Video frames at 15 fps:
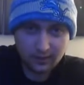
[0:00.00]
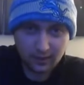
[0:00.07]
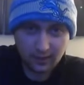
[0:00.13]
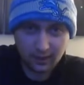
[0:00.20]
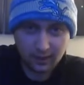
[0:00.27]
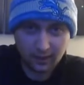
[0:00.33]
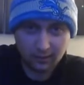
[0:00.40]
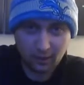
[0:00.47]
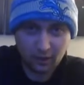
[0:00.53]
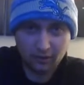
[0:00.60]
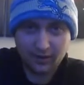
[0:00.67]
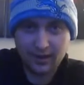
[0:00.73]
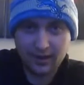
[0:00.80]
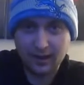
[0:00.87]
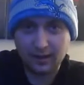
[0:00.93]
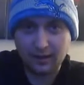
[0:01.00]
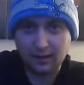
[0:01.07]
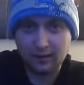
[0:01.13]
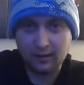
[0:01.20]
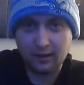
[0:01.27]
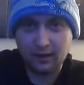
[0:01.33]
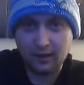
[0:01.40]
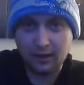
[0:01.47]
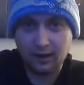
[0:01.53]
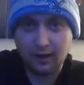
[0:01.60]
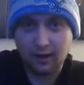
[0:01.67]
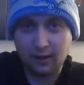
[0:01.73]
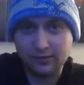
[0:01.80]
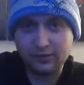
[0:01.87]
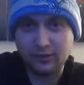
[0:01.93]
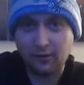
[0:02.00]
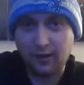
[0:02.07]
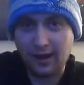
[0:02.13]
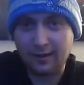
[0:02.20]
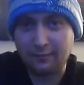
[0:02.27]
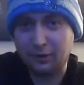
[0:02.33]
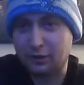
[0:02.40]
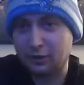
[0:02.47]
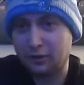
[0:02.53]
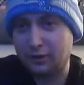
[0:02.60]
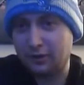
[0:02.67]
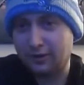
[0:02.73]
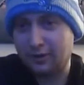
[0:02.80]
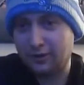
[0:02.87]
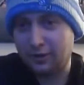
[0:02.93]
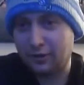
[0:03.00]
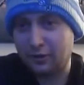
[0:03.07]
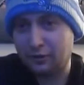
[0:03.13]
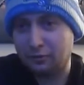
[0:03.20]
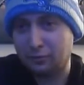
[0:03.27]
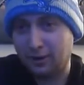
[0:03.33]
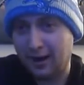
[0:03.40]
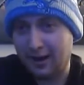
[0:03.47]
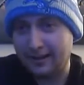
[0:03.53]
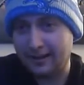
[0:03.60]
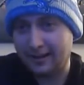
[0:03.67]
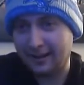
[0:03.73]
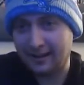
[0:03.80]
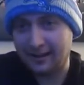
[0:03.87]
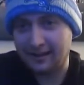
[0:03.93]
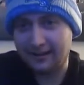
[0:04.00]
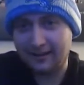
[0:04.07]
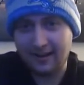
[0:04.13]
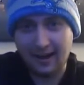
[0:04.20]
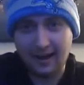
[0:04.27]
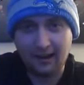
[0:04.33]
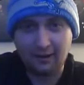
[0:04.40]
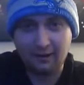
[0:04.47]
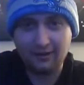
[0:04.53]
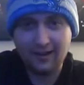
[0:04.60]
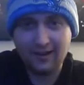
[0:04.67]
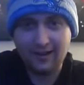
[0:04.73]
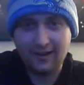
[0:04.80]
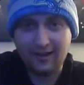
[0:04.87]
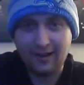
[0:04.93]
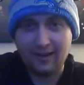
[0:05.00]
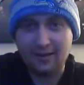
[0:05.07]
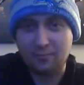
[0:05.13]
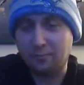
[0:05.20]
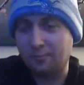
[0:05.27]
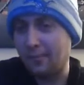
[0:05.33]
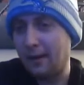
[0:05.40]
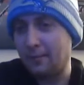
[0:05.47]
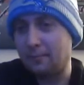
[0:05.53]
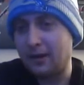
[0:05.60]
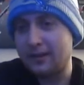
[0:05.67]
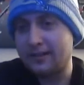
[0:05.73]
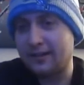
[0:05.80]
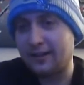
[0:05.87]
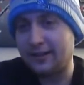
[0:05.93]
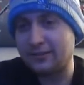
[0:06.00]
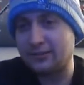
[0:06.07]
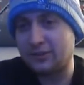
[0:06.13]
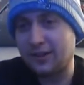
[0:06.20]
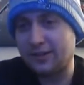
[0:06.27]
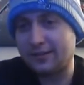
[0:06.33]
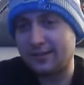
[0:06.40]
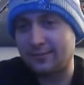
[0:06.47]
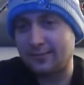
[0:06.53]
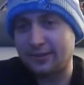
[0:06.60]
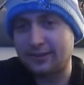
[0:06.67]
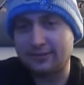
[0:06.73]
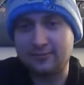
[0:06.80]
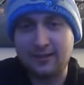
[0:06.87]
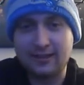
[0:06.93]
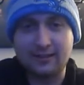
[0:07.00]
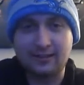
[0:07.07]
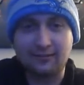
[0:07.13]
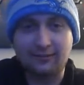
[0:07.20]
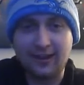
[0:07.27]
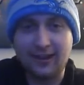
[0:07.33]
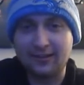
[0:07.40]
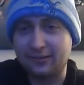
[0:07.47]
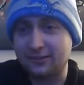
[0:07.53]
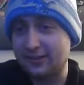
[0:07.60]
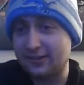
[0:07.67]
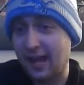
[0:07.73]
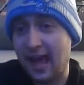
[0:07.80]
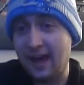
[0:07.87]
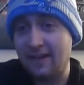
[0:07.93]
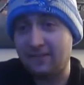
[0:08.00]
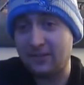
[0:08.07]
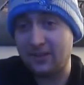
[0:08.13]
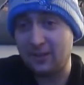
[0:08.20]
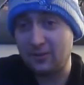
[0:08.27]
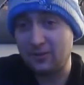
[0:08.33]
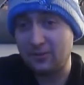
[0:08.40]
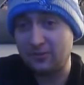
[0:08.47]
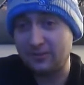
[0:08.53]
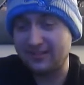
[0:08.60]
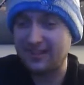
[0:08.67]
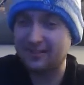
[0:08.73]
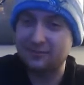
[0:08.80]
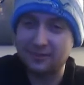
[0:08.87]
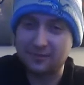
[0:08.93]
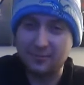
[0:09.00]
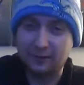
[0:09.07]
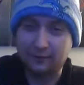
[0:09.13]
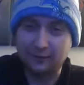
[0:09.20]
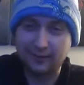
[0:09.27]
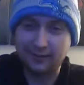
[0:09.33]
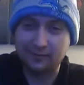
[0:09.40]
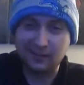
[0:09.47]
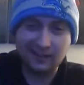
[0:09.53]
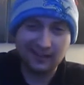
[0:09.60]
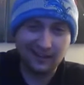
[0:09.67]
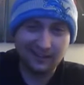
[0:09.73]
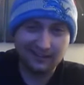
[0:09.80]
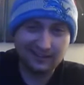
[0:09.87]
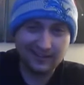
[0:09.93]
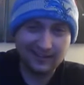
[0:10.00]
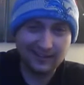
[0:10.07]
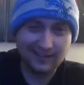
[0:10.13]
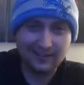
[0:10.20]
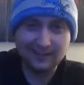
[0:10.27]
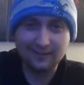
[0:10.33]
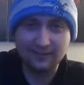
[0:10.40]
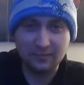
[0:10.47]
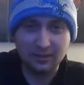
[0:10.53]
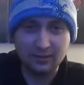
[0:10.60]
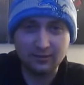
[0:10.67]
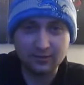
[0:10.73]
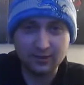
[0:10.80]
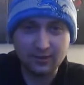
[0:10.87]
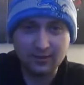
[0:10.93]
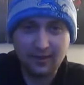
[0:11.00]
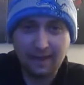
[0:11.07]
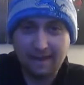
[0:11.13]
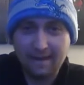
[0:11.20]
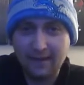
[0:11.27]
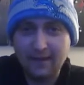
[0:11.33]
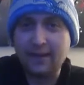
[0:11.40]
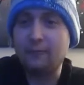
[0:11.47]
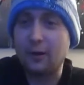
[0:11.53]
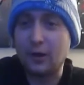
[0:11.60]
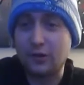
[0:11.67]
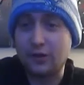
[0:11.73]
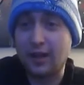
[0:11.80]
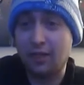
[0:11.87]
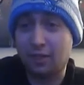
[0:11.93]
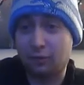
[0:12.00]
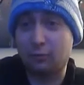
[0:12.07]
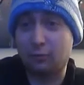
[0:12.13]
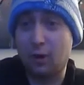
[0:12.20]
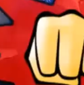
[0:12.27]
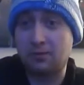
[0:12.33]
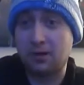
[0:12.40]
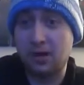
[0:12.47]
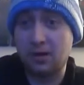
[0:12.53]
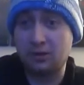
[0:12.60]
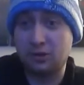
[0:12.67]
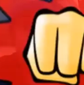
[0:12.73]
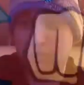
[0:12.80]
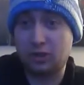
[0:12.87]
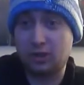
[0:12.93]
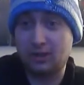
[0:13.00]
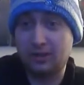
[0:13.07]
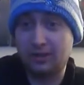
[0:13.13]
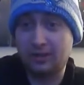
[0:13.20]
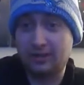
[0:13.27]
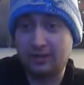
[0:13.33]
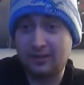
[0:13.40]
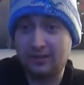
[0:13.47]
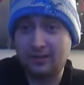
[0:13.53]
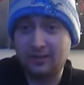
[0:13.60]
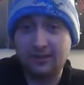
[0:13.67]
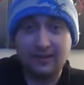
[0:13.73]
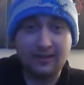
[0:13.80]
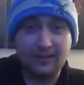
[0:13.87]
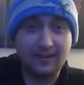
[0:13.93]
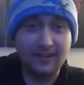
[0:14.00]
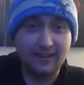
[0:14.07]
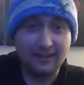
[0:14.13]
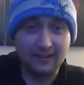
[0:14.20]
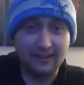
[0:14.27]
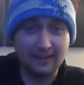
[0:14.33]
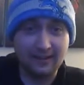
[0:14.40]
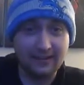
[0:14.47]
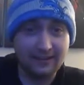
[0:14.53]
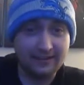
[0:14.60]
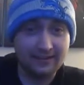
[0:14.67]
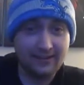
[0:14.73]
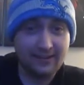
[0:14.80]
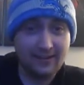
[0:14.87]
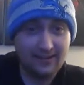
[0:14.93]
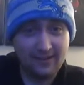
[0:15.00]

So I'm crying now, and Micah and Justin, because you made it to the finals, F you. It's not really a middle finger, but it kind of looks like it, so I'm going to use it. Why don't you get throat punched? And